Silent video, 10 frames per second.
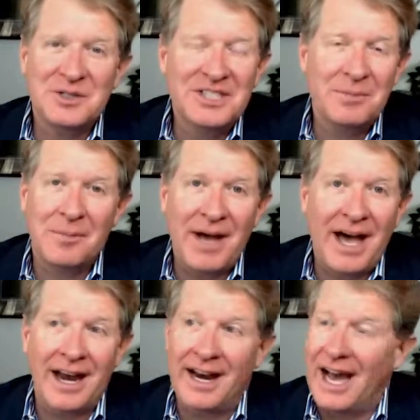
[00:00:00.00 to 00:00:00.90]
or cheap
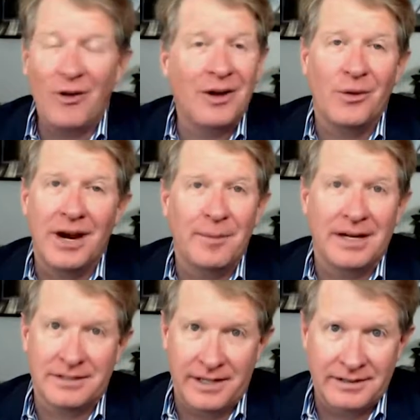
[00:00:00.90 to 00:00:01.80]
about it. I don't care what
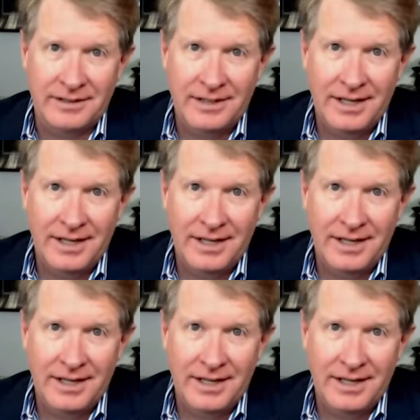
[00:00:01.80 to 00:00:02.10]
anybody says.